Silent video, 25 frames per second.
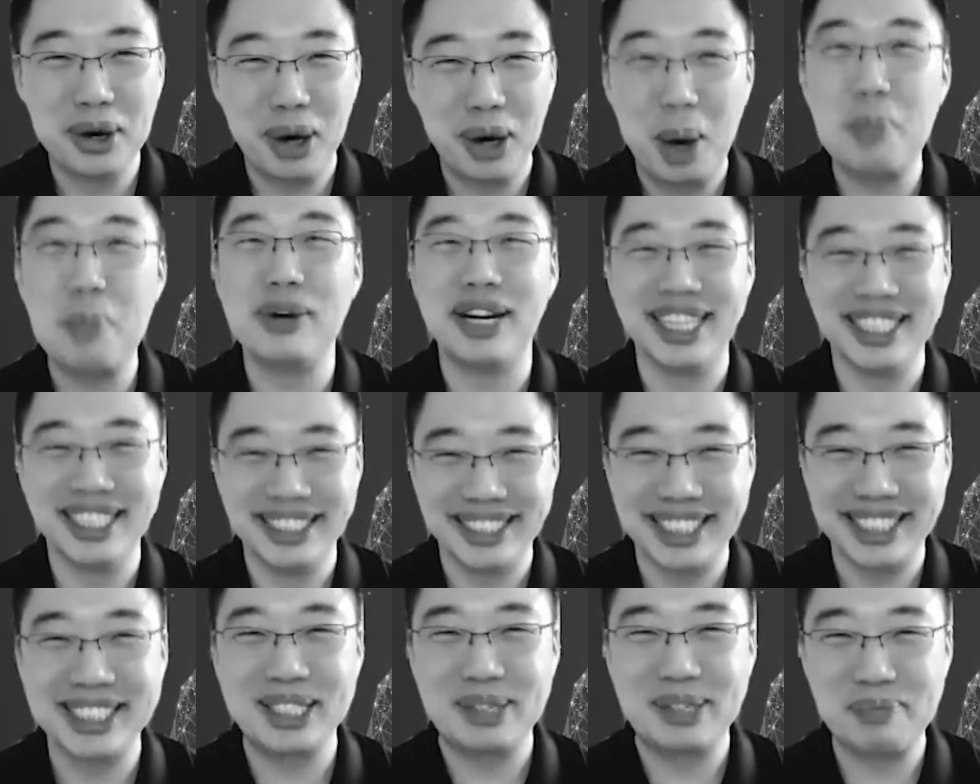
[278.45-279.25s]
operating
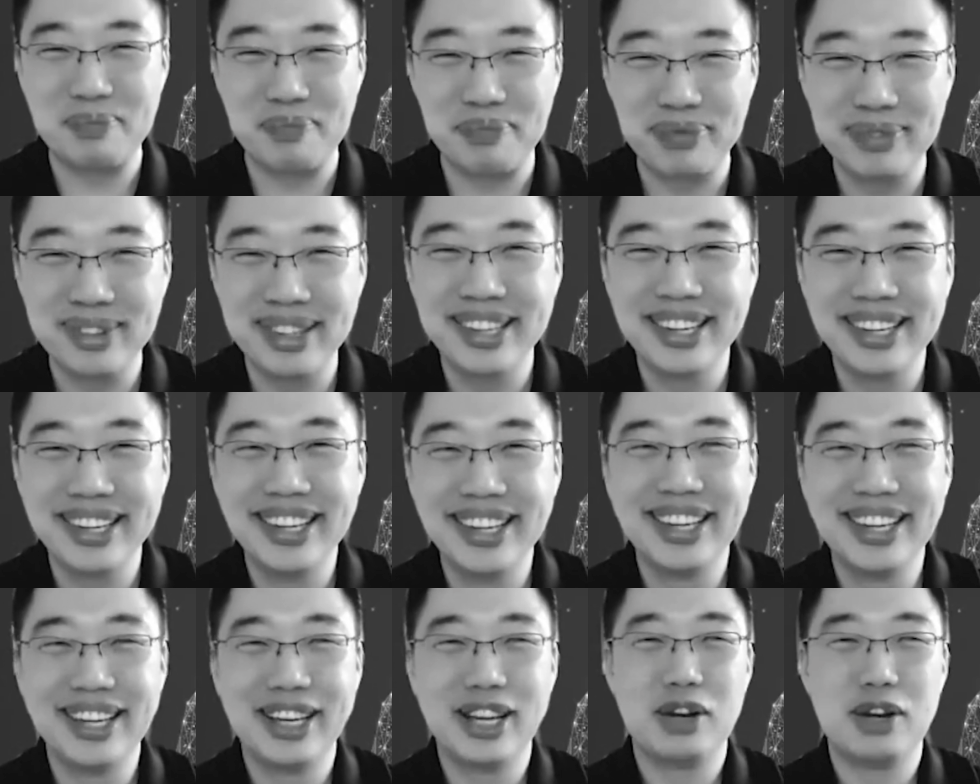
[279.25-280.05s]
system,
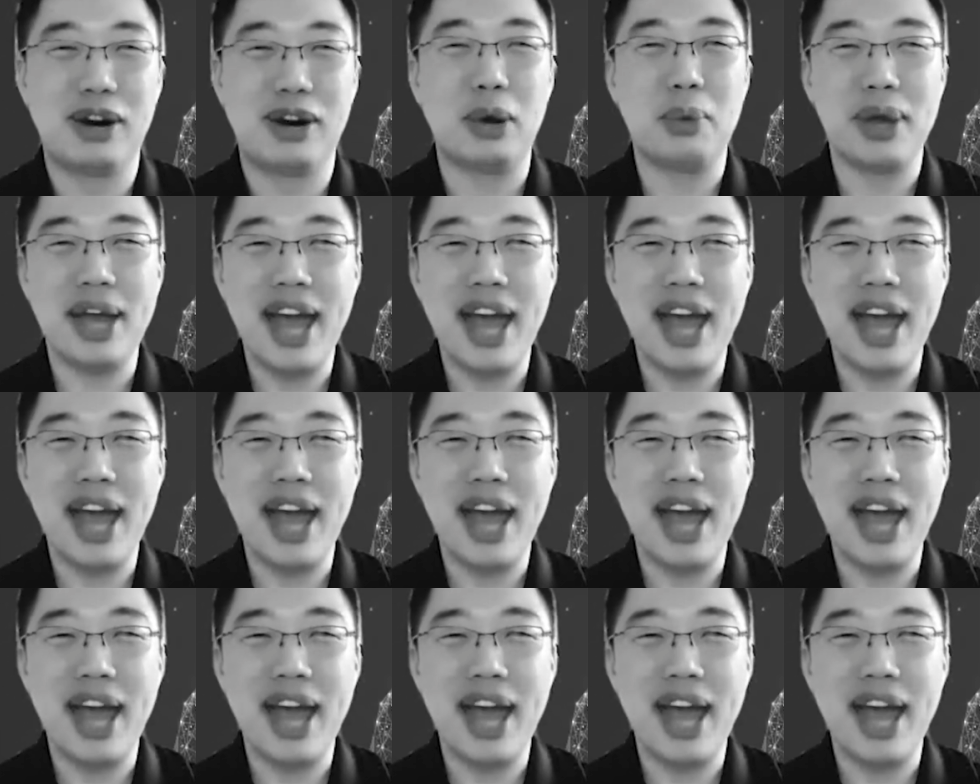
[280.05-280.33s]
right?